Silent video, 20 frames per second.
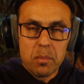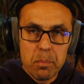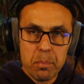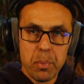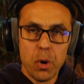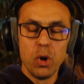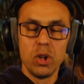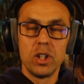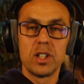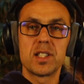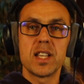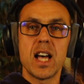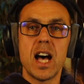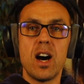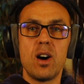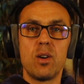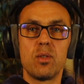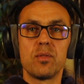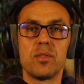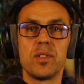pull
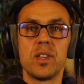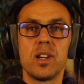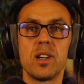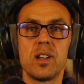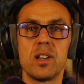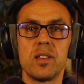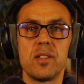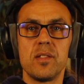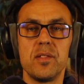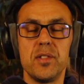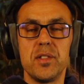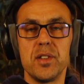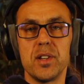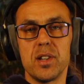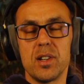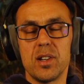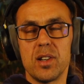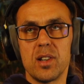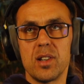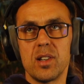down
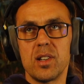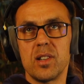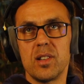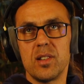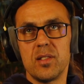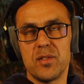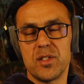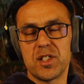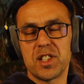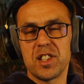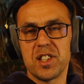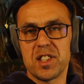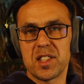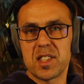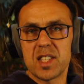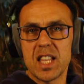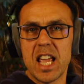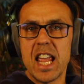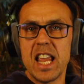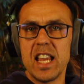the
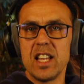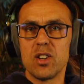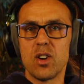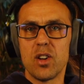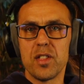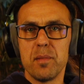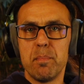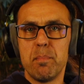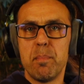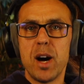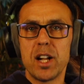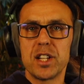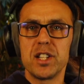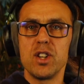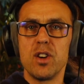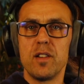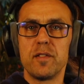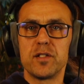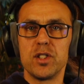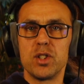sustain or the body
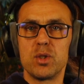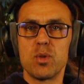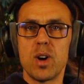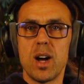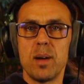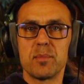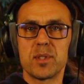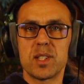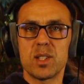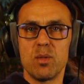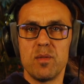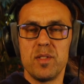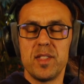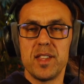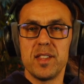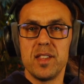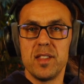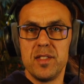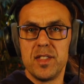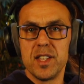of the drum. So
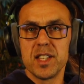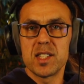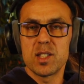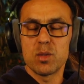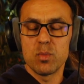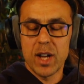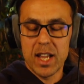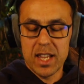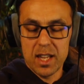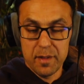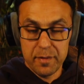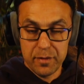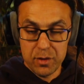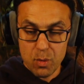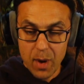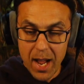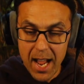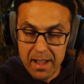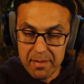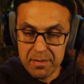this way, if
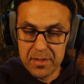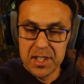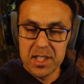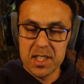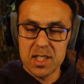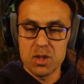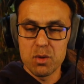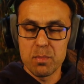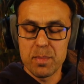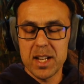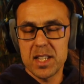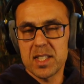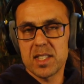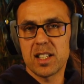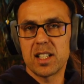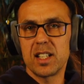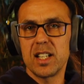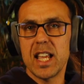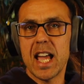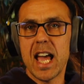you add this, you
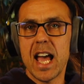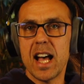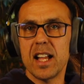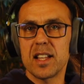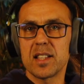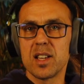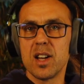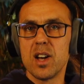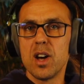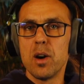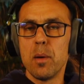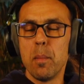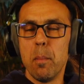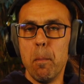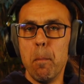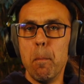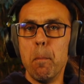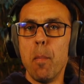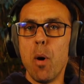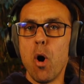basically add
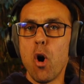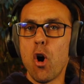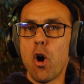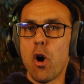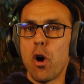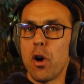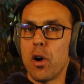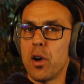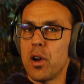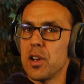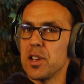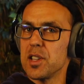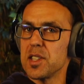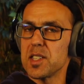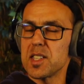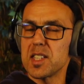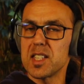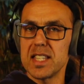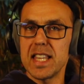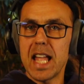more
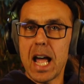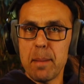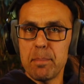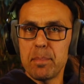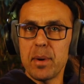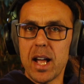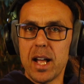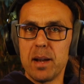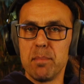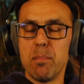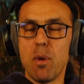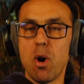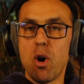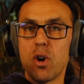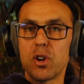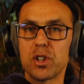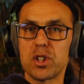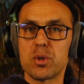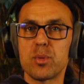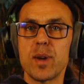snap and
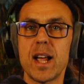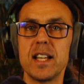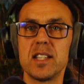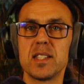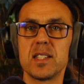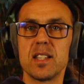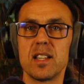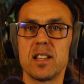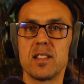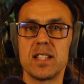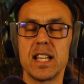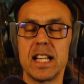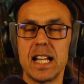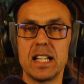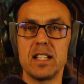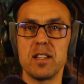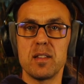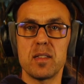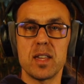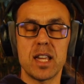more transient than
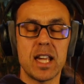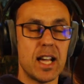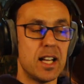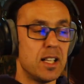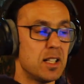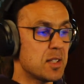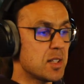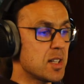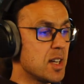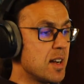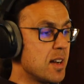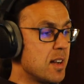anything else.